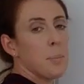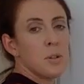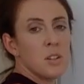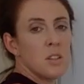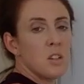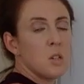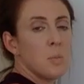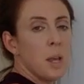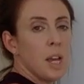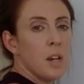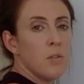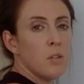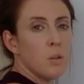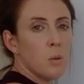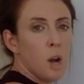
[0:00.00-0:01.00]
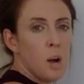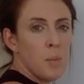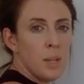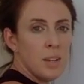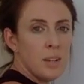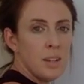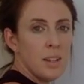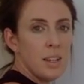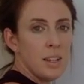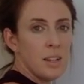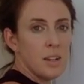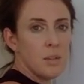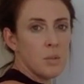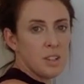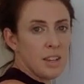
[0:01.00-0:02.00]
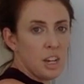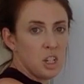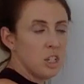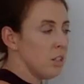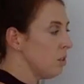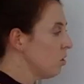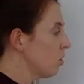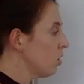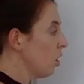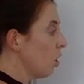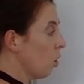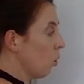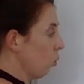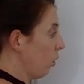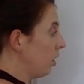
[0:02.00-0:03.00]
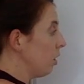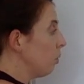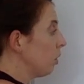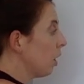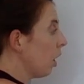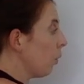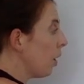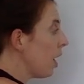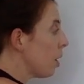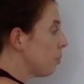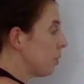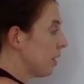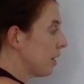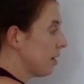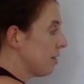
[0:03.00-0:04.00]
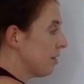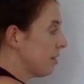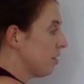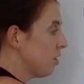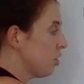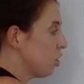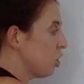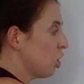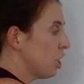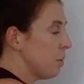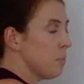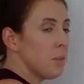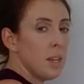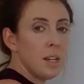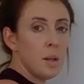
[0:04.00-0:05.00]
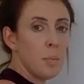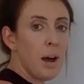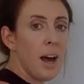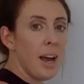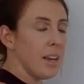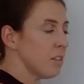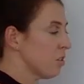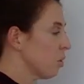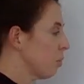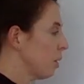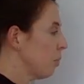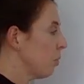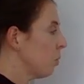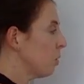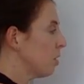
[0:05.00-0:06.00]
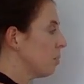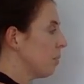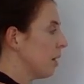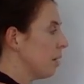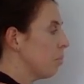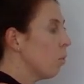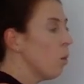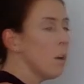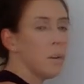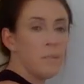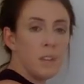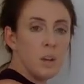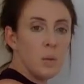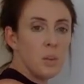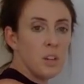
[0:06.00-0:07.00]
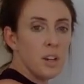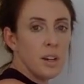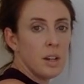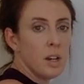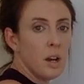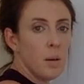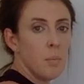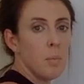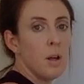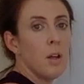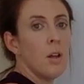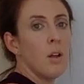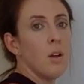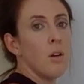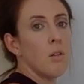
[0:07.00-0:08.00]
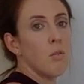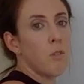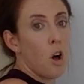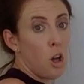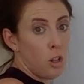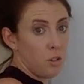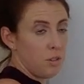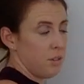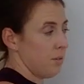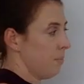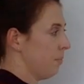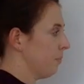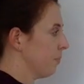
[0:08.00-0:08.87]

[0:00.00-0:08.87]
to the demand for ramen in recessions? Well, it would go up because it's a cheap thing to buy, and so people would demand more of it when their income falls.